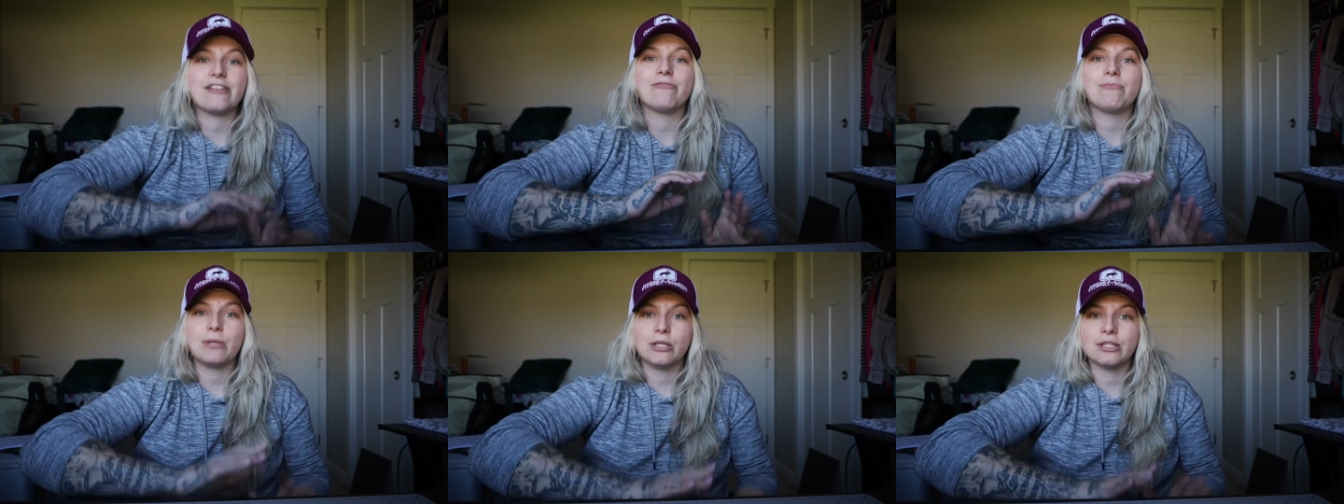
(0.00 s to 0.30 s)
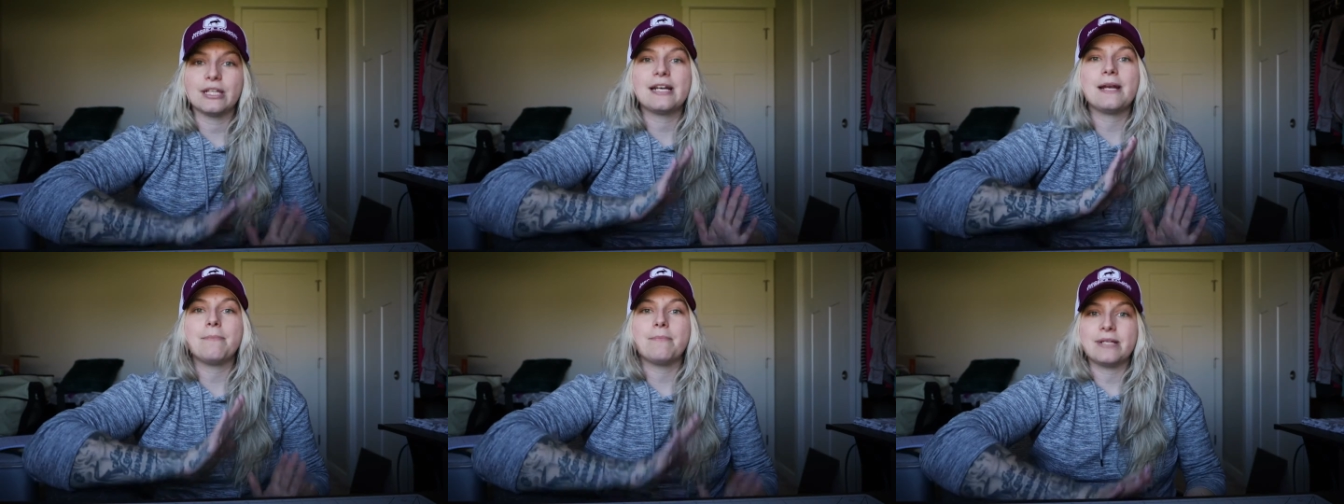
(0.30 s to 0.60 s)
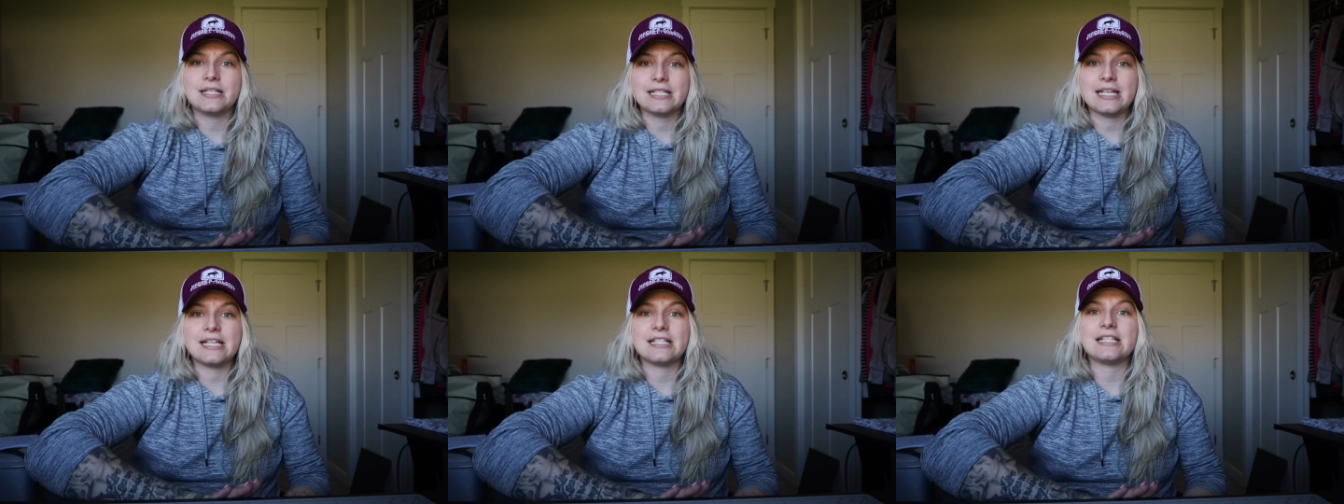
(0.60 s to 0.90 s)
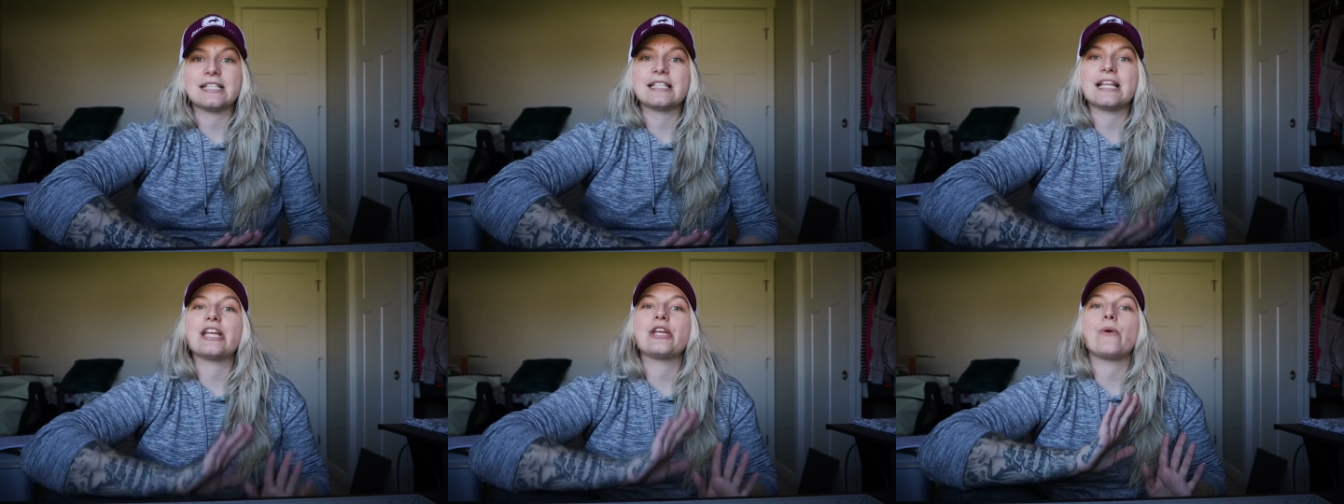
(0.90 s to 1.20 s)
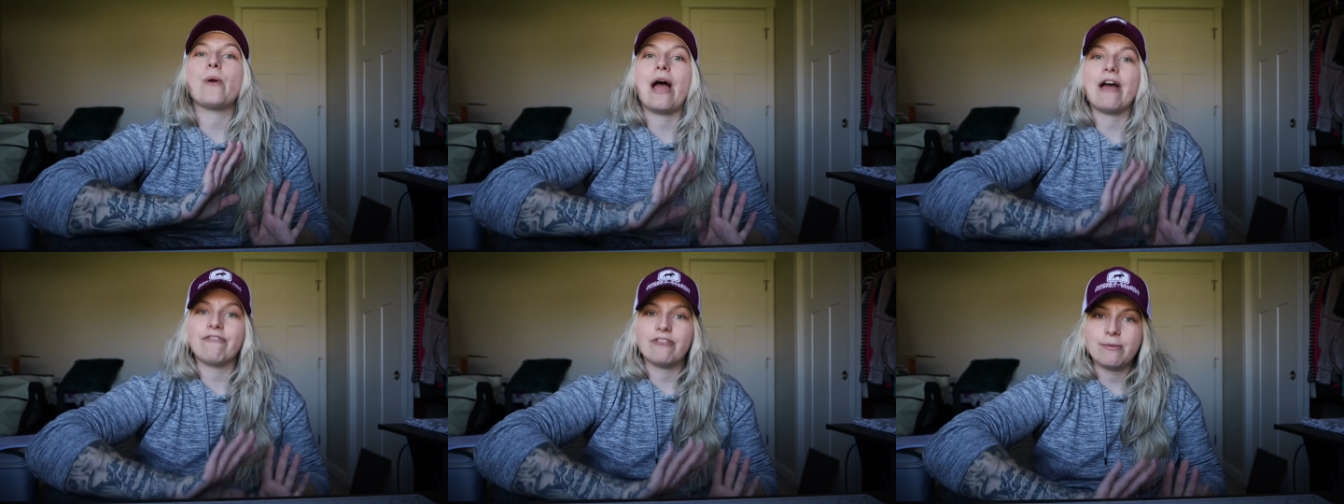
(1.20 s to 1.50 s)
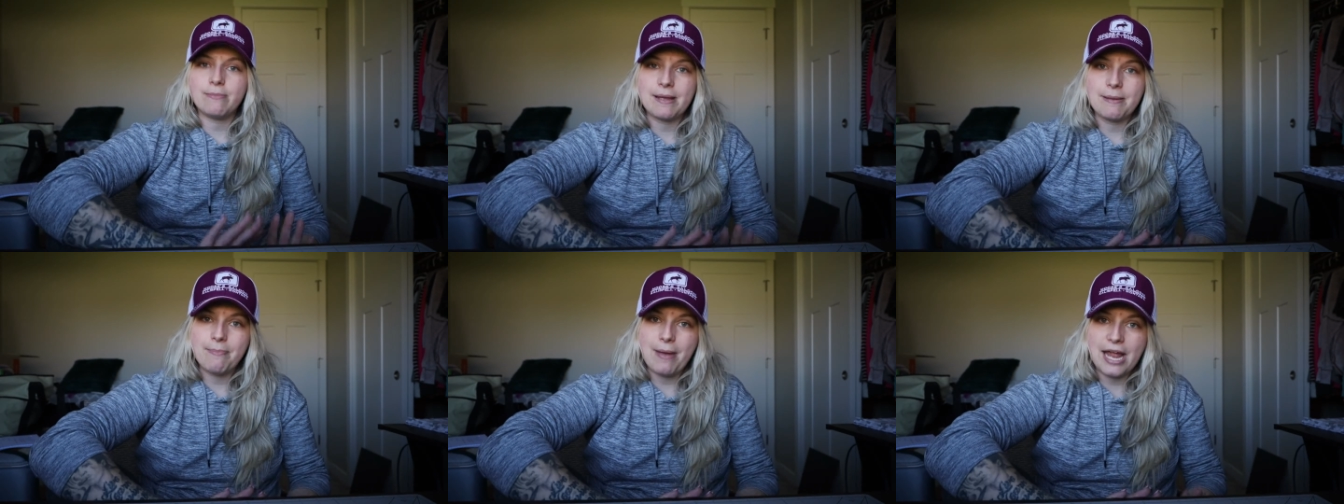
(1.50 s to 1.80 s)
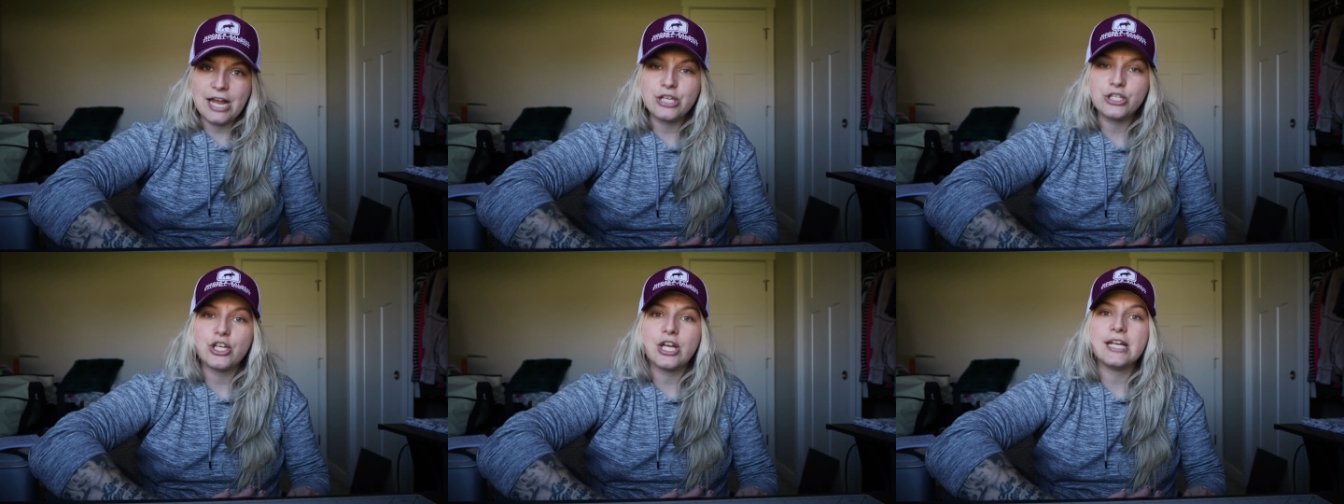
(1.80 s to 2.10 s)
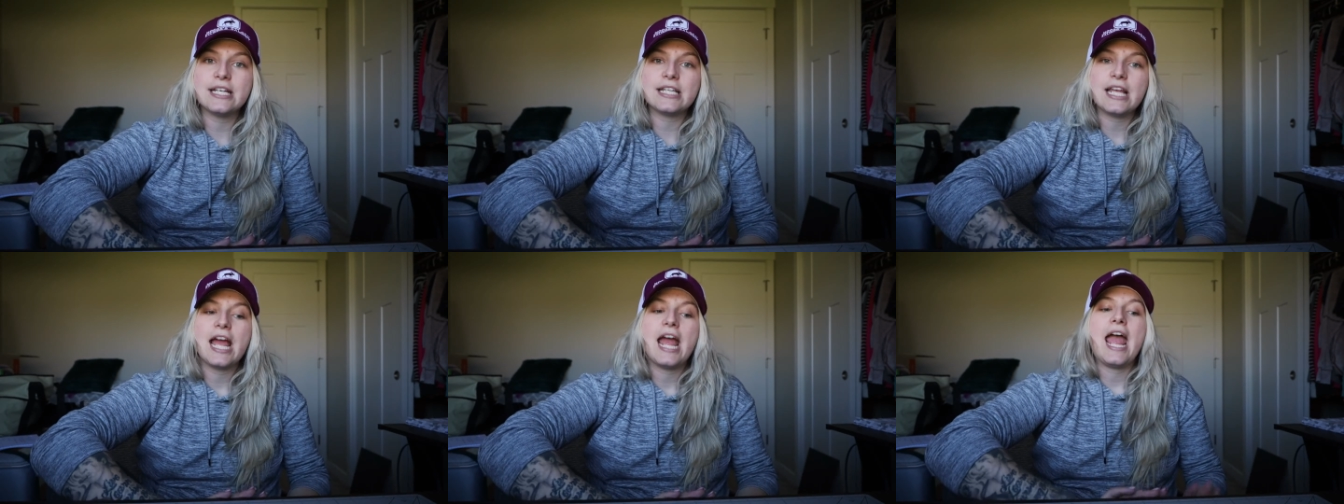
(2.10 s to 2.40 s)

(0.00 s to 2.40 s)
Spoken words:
of building a business, is that you have to be patient